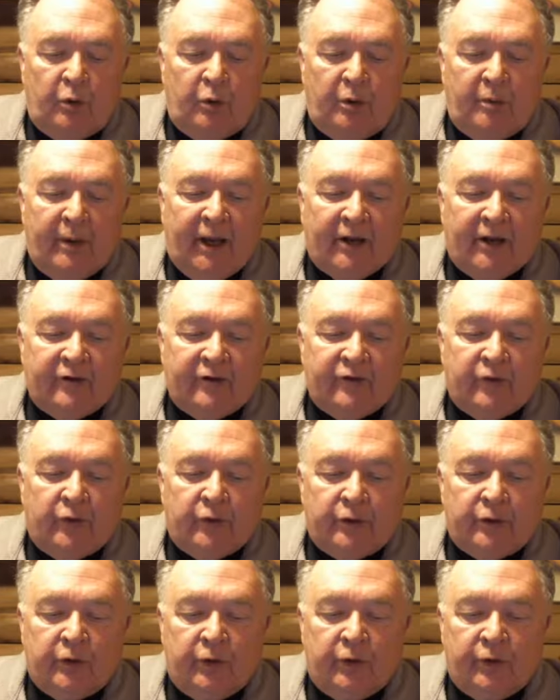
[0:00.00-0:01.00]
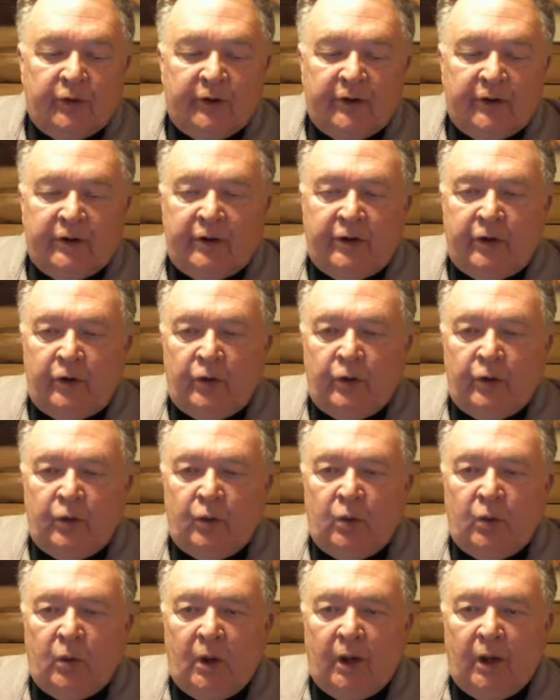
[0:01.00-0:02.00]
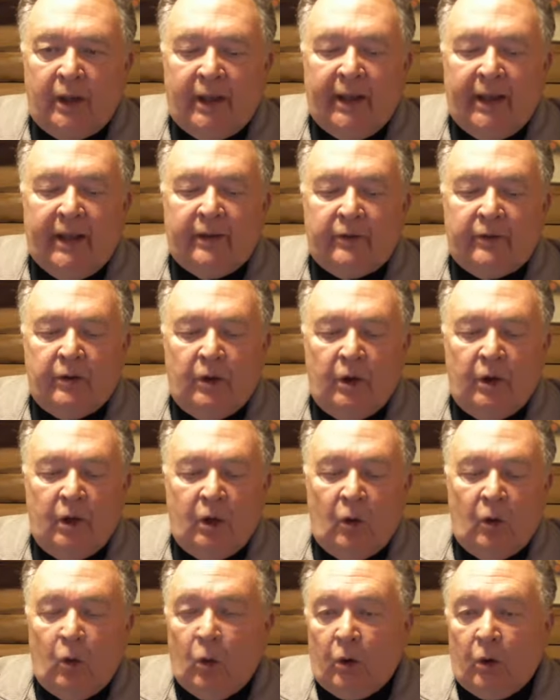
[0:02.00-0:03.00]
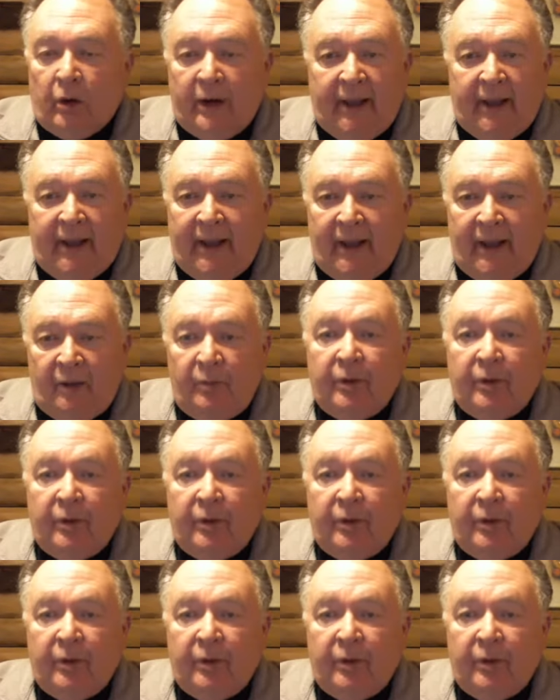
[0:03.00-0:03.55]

bashful, or don't think that you can't work ahead,